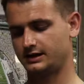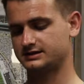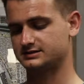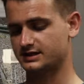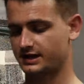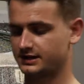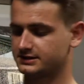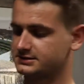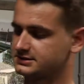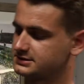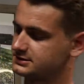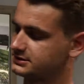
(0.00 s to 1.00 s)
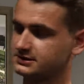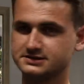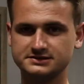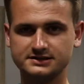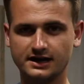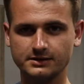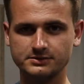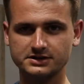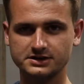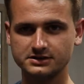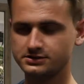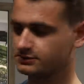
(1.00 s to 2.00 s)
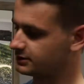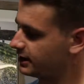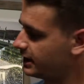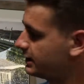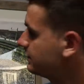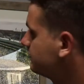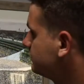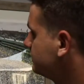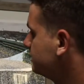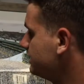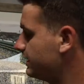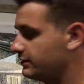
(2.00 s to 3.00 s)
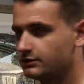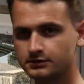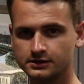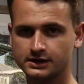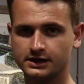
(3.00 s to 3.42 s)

It has this diamond here, you can hang it on a nail